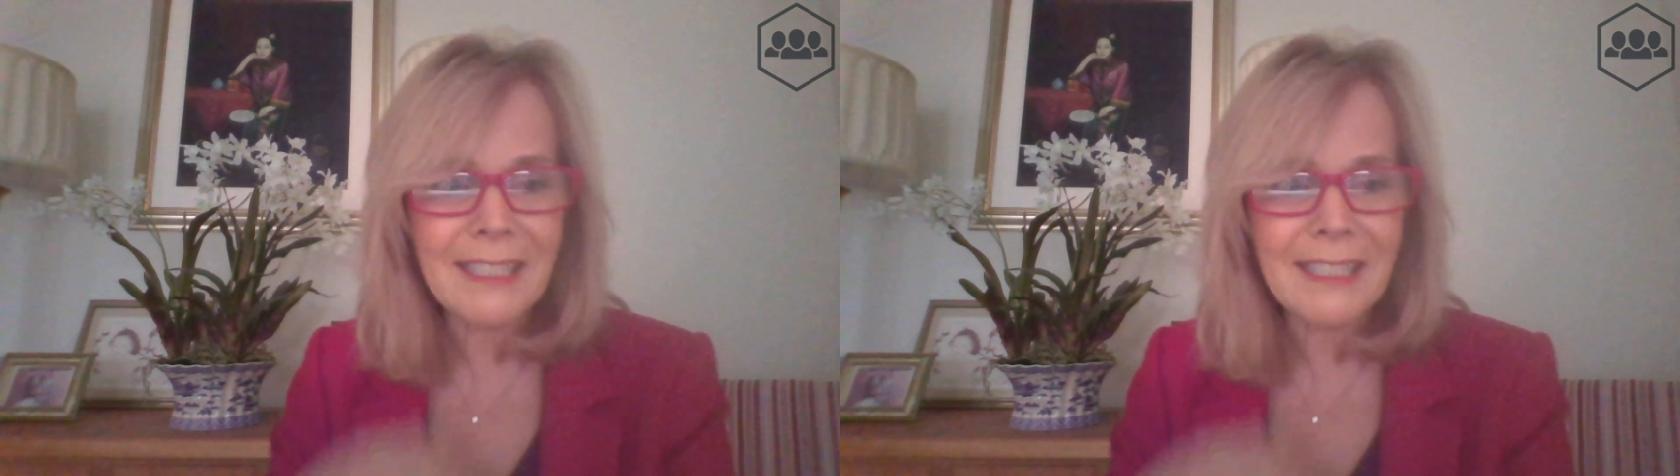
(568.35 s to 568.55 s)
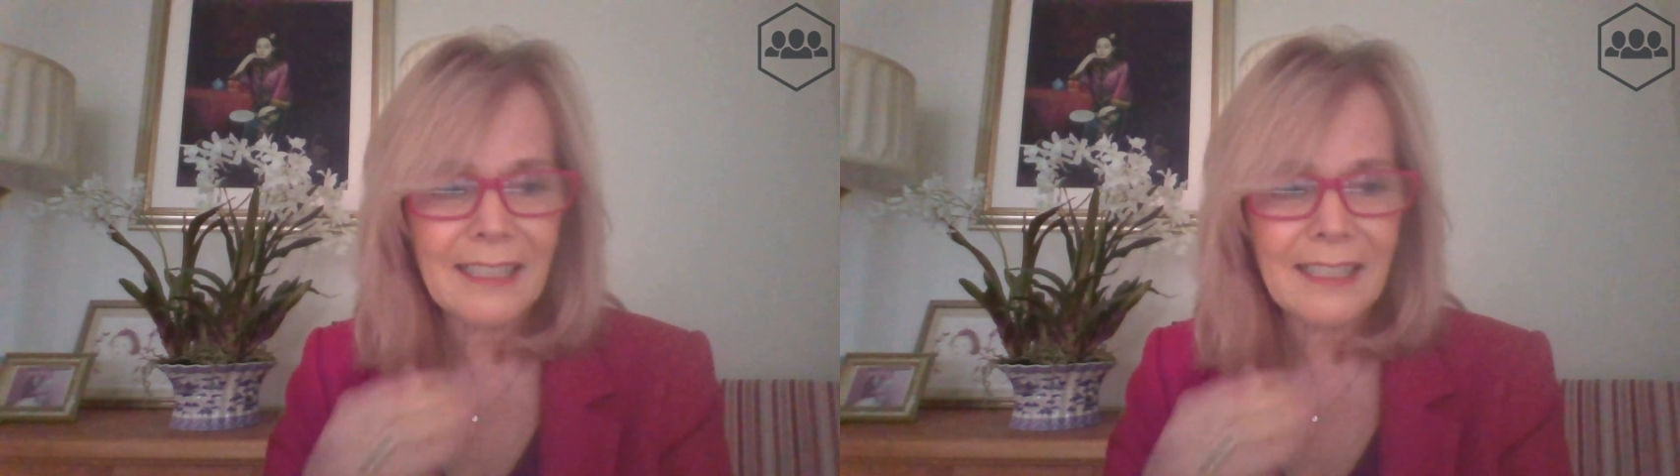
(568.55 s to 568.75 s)

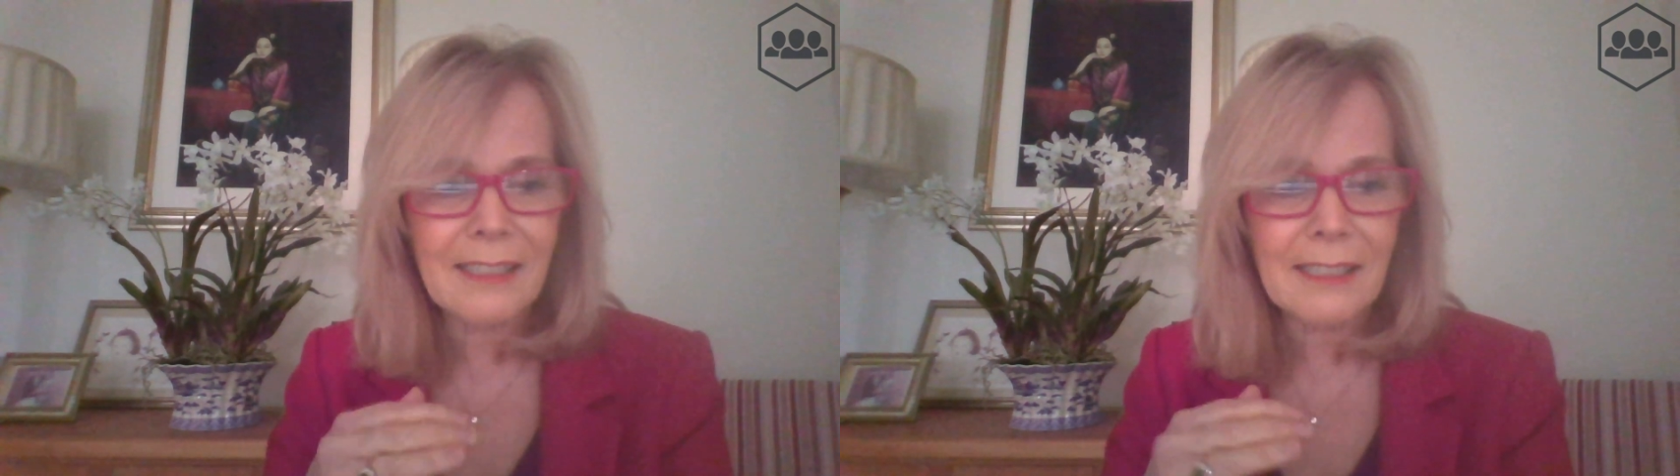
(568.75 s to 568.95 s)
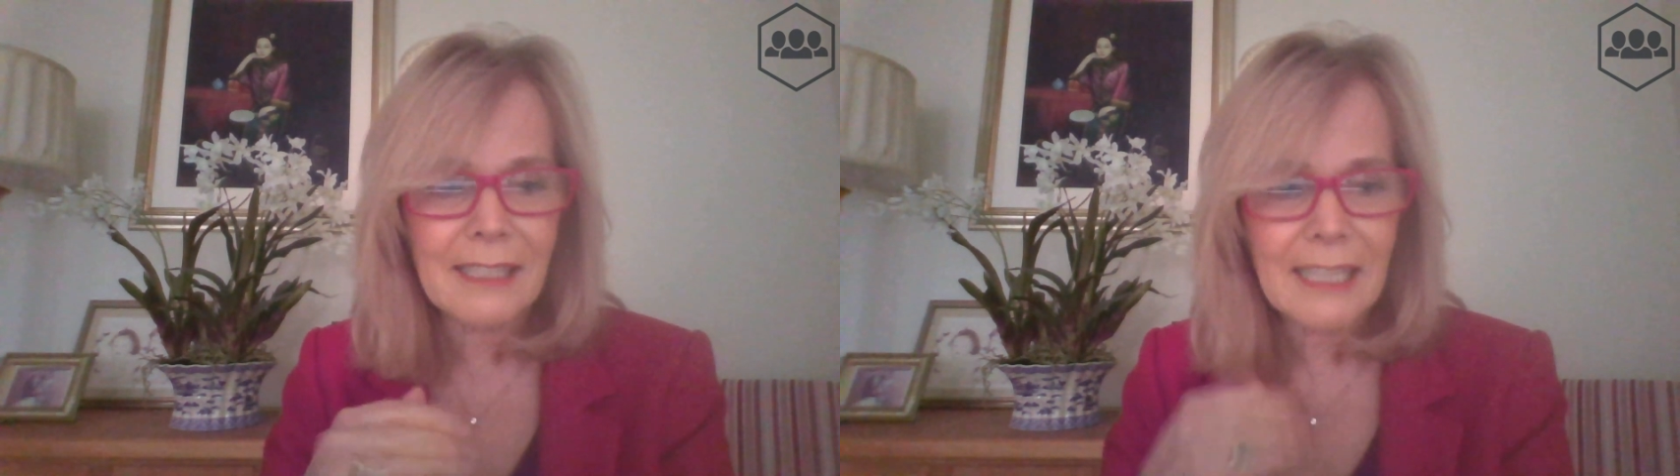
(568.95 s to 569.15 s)
the
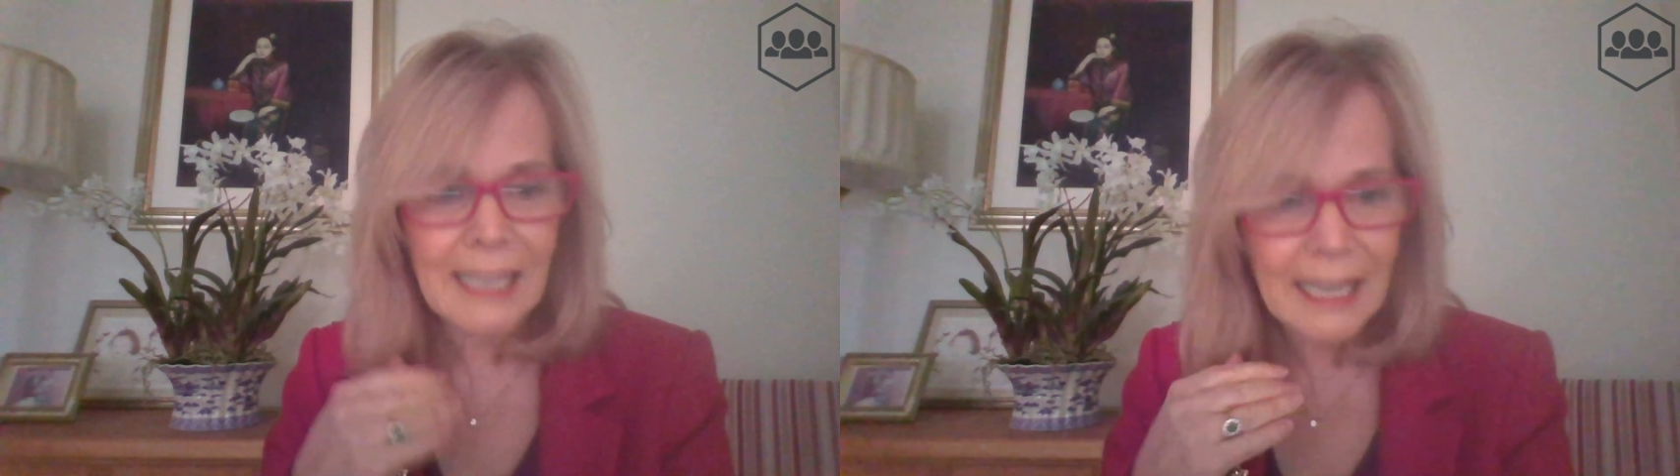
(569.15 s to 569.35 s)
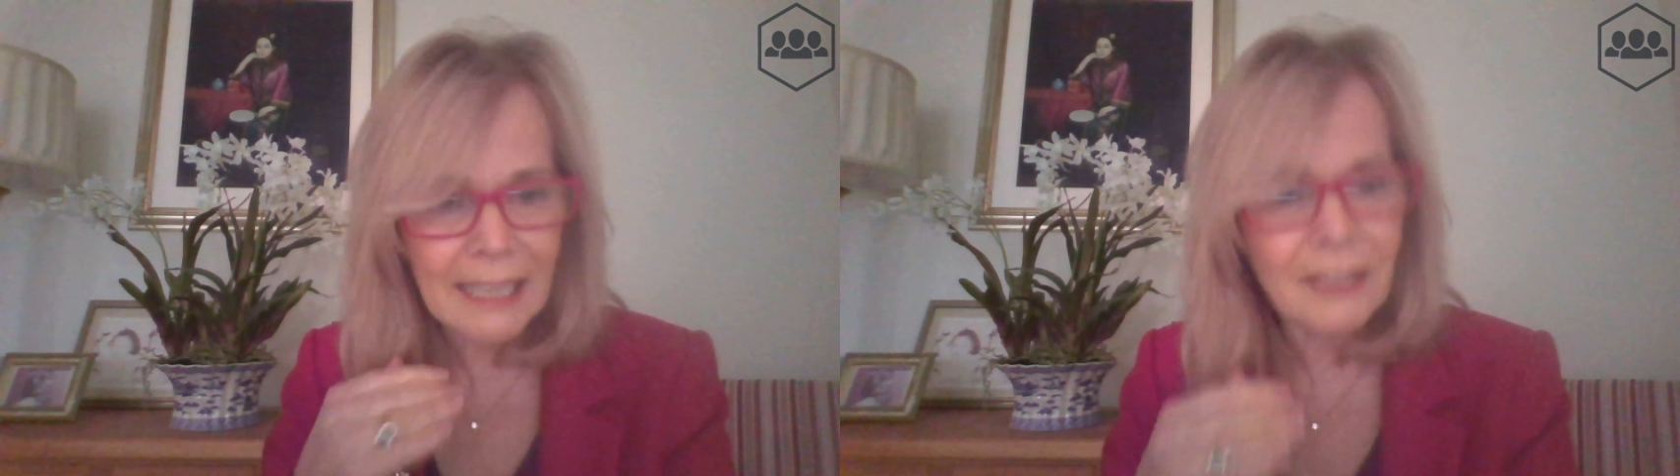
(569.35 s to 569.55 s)
skills they
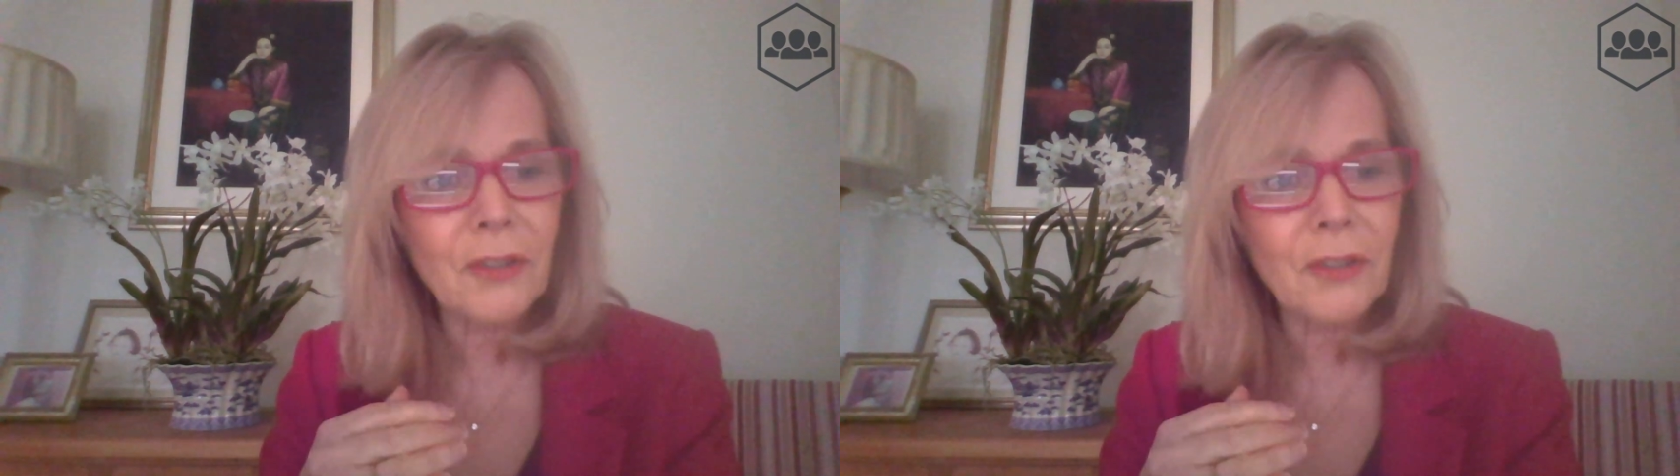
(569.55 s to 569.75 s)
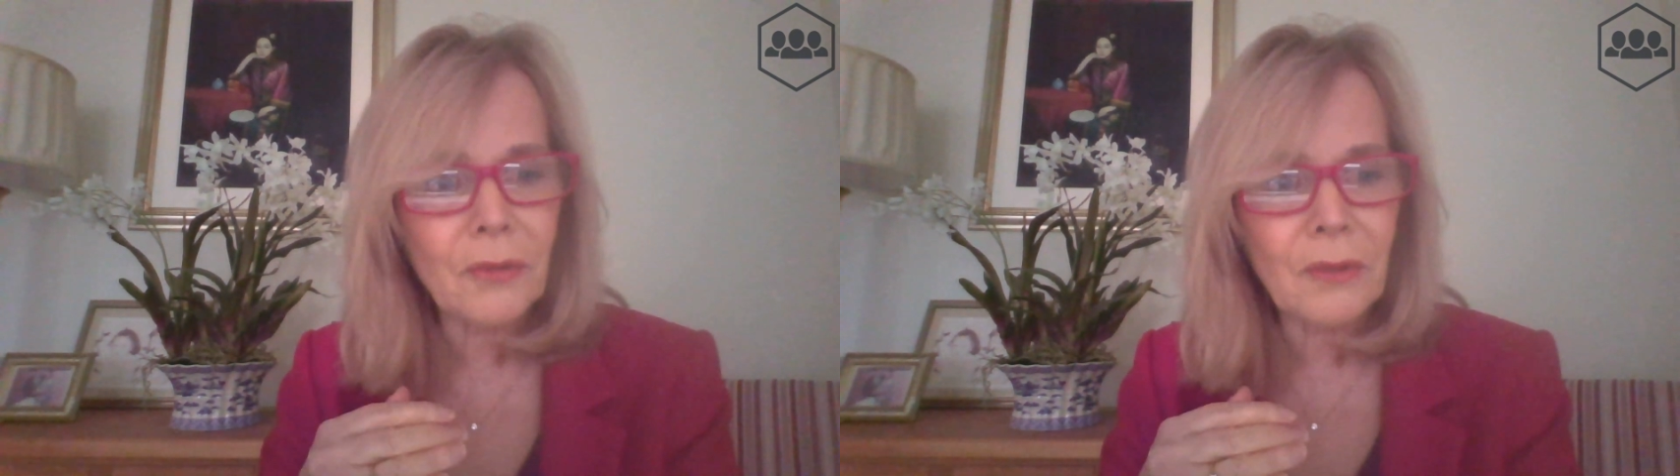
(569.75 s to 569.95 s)
can
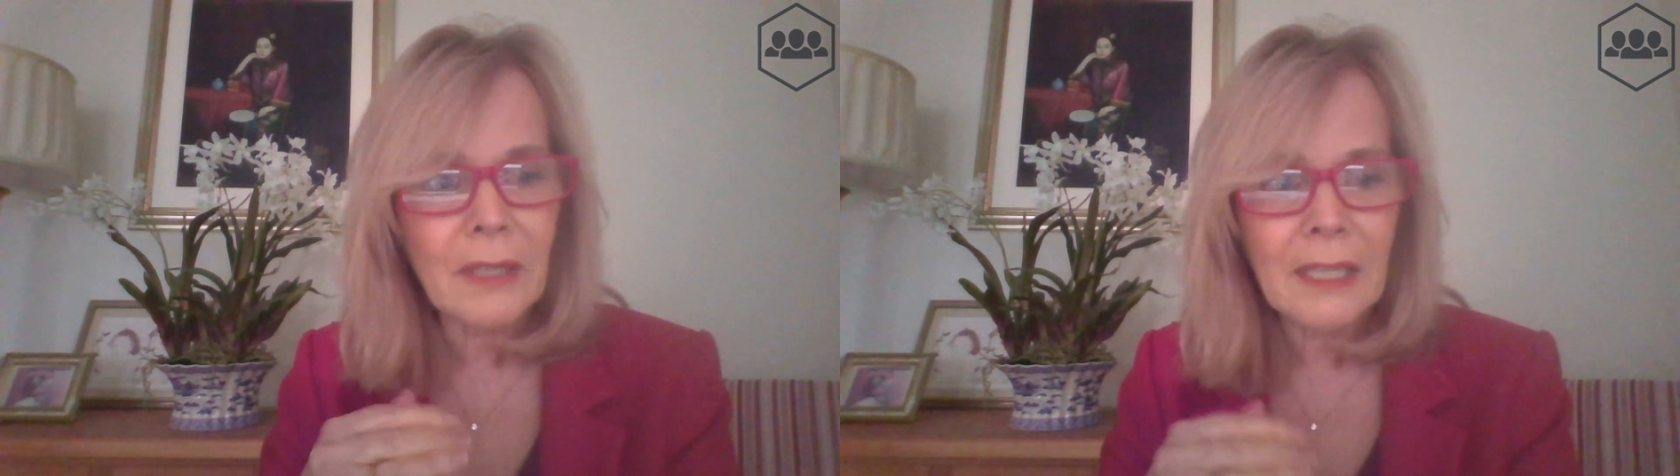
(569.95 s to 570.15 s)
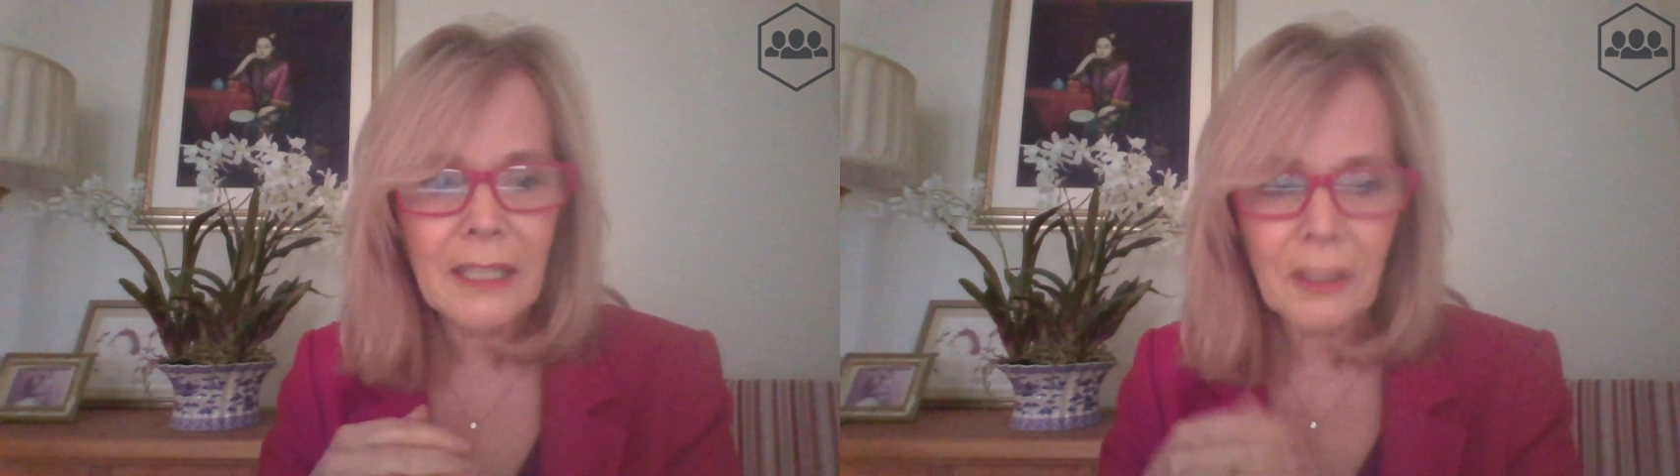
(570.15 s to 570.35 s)
do,